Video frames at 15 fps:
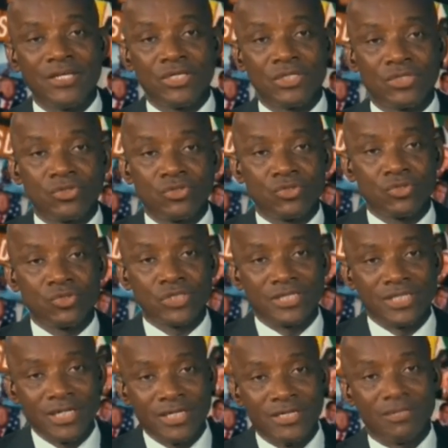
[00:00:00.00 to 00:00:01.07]
to
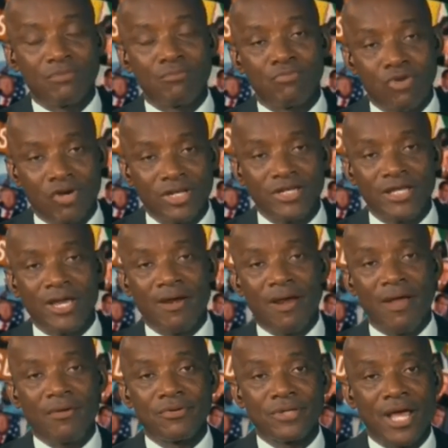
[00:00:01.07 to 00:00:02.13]
think broadly
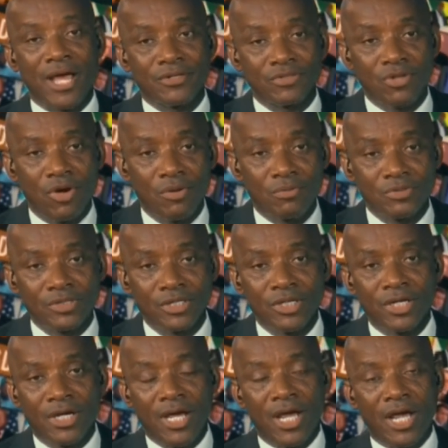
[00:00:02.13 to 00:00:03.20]
around outcomes
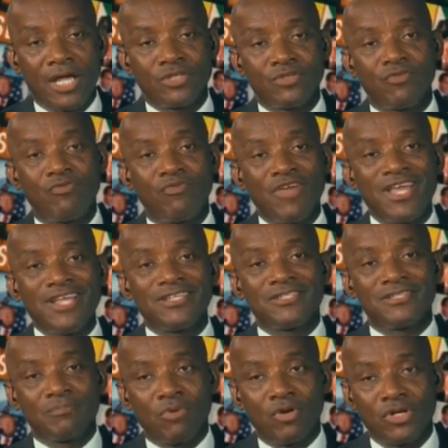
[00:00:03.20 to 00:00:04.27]
and to
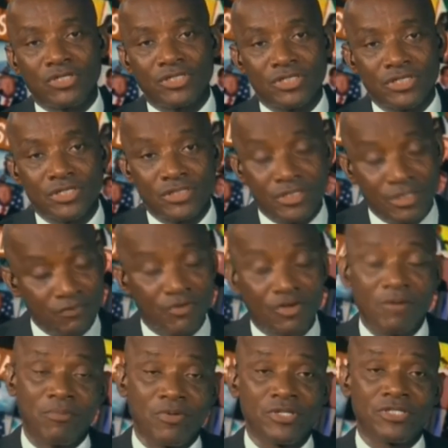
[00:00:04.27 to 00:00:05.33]
face policies,
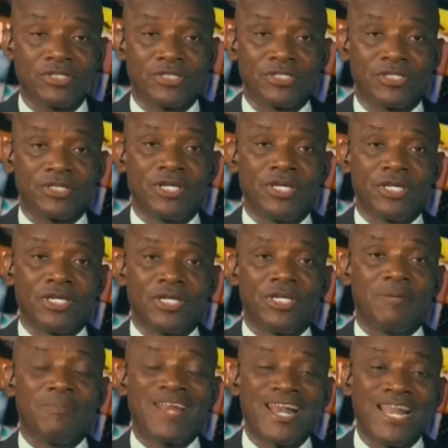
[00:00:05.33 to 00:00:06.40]
difficult policies, in
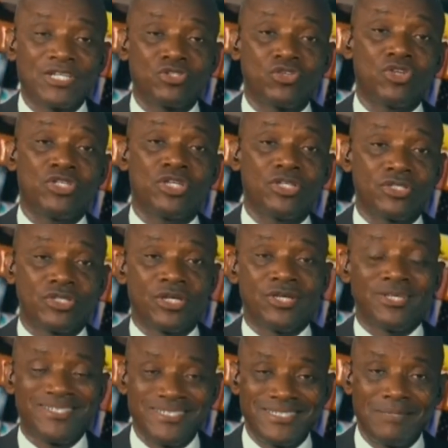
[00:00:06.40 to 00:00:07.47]
a manner that suggests
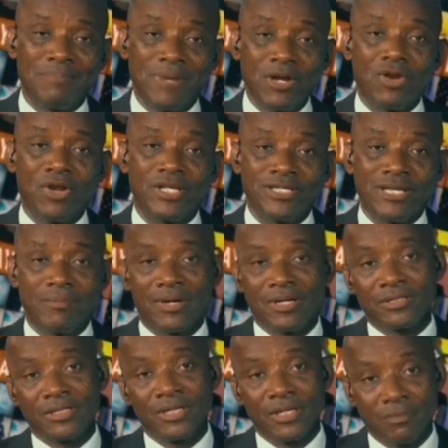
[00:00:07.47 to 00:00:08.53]
deeper knowledge
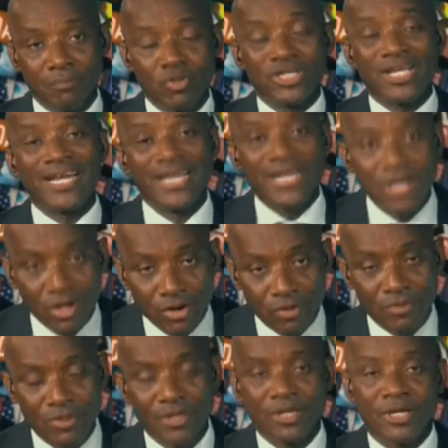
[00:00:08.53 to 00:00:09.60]
about political
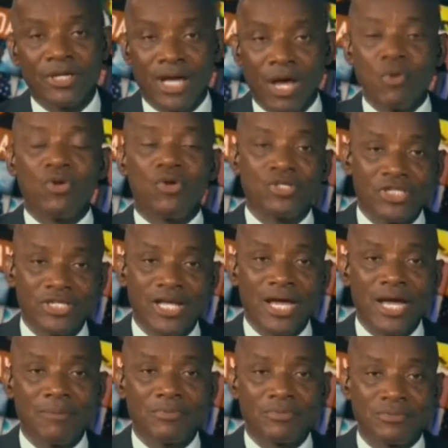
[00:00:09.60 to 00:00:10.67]
economy? Are we going to see that
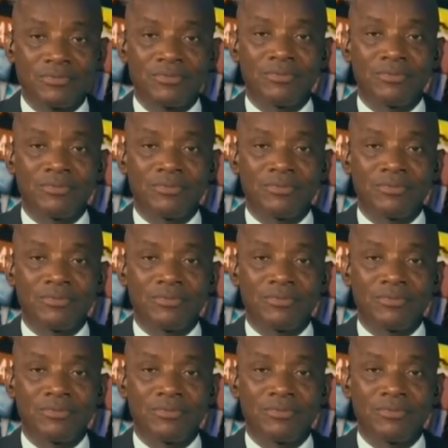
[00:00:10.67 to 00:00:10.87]
happen?